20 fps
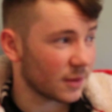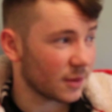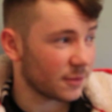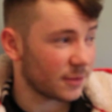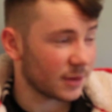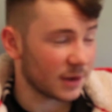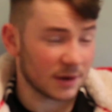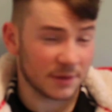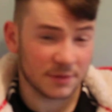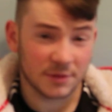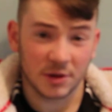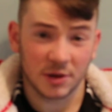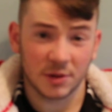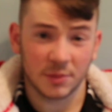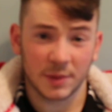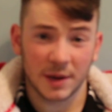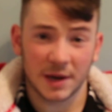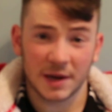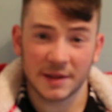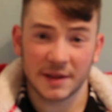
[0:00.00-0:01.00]
feel I've done it
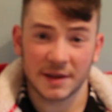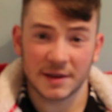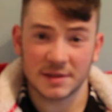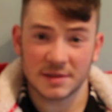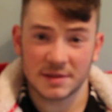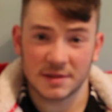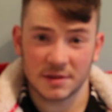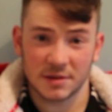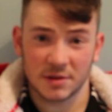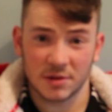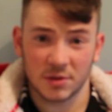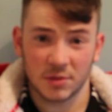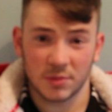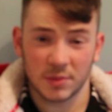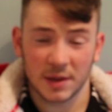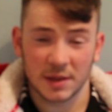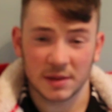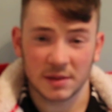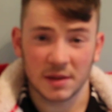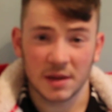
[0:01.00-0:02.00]
well and edited it all
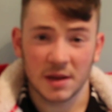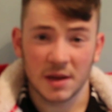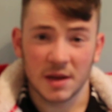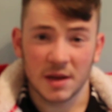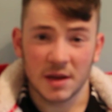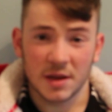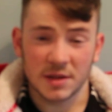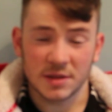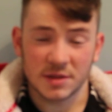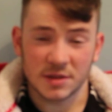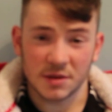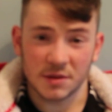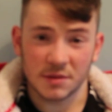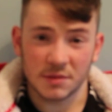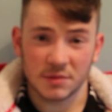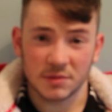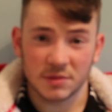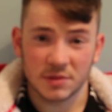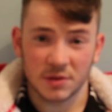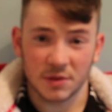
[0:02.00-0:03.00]
well
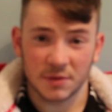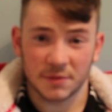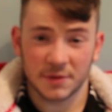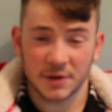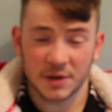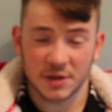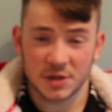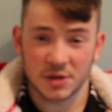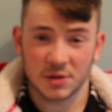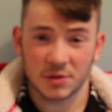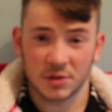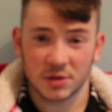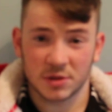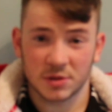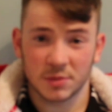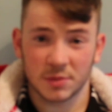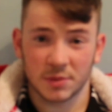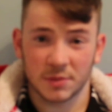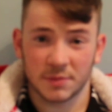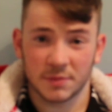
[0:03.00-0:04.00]
to sort of finish it all
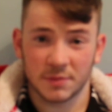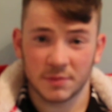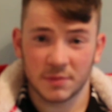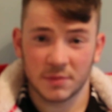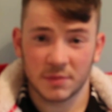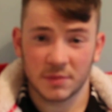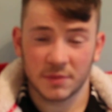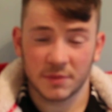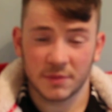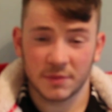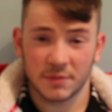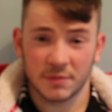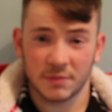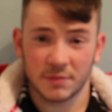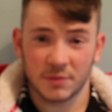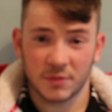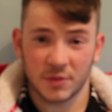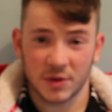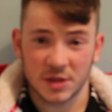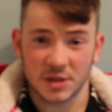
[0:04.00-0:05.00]
to
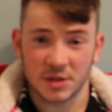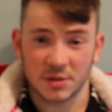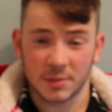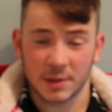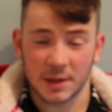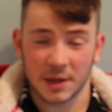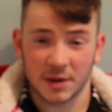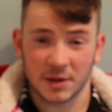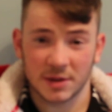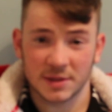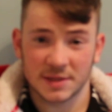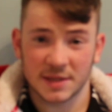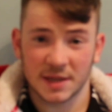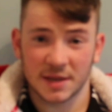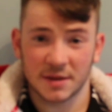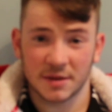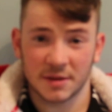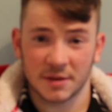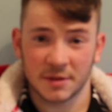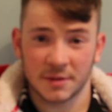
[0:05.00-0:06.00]
a reasonably high
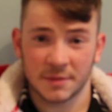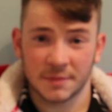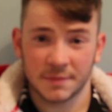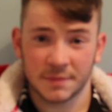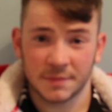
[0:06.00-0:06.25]
standard.